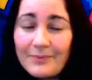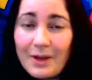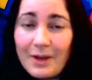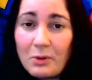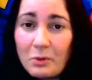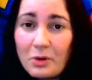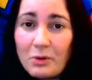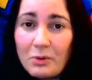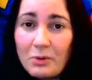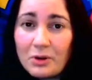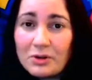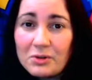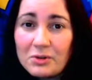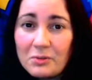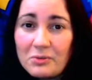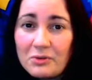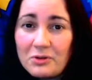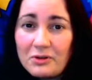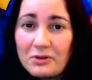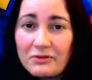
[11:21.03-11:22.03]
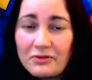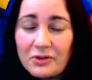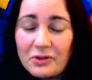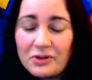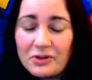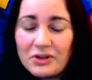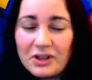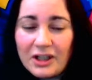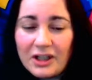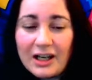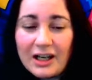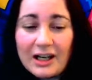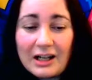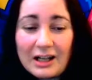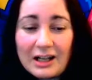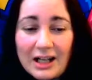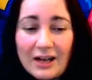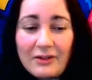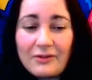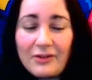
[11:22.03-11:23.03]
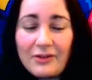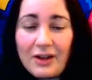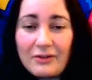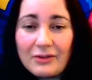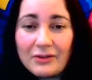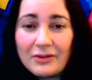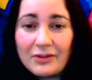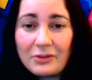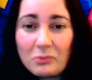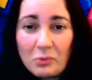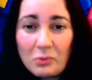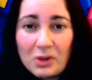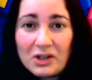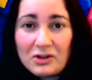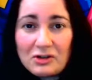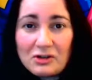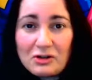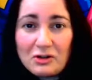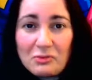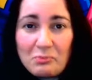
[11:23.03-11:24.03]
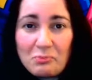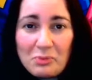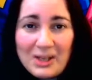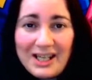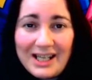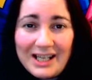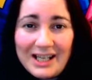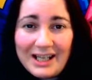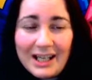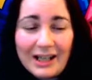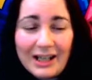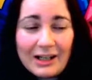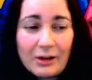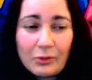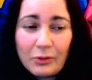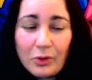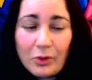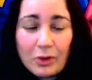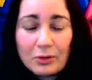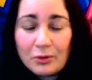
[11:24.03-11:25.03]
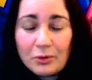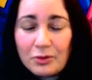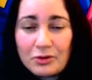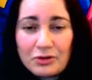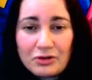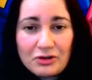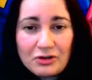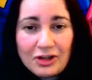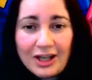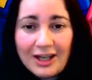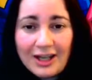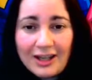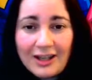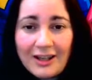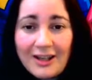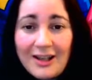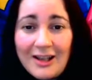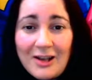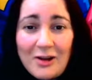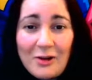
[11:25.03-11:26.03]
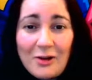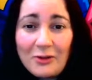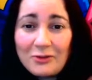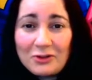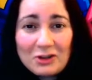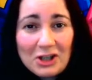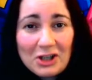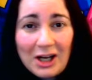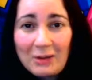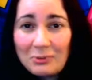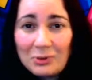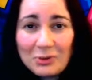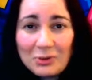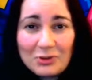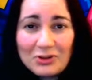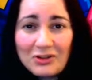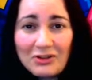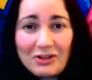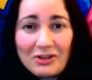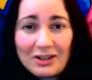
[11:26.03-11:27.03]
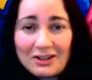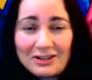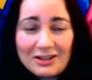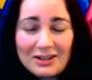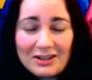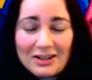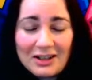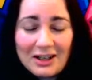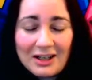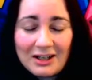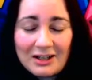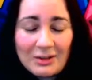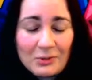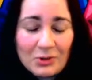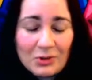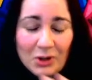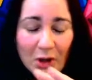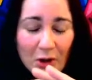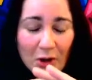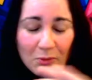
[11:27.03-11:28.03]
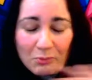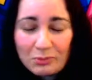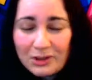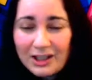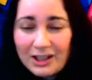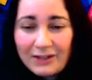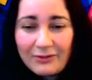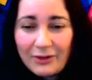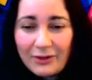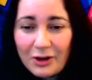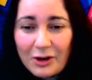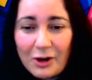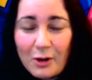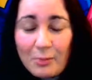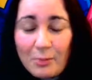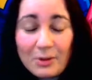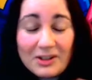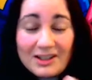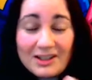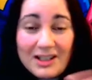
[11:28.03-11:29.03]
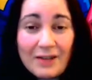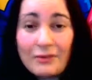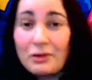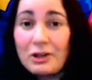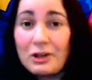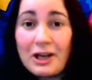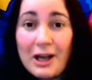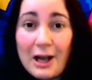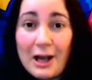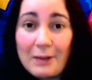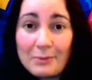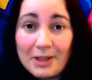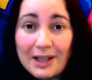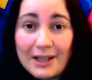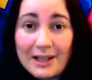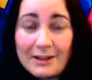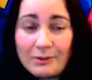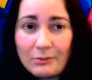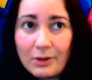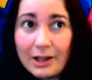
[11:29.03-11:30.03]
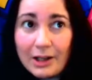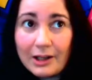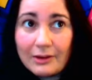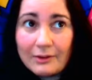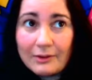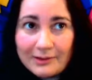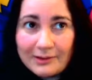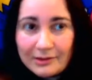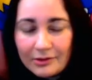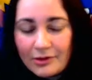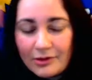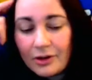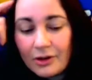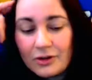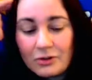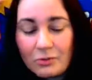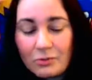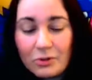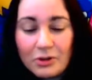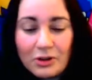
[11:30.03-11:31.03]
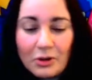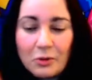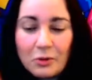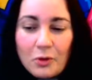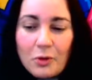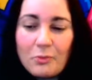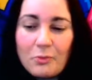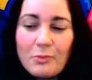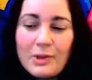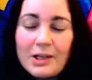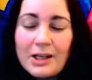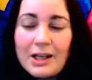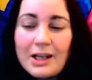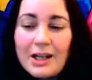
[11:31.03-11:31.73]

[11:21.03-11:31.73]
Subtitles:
I'm going to watch what I'm doing in the future, and I'll have everything where it should be, and I'll not lose track of chapters and things like that. That was a complete fuck up. It's never going to happen again. Well, touch wood and I hope.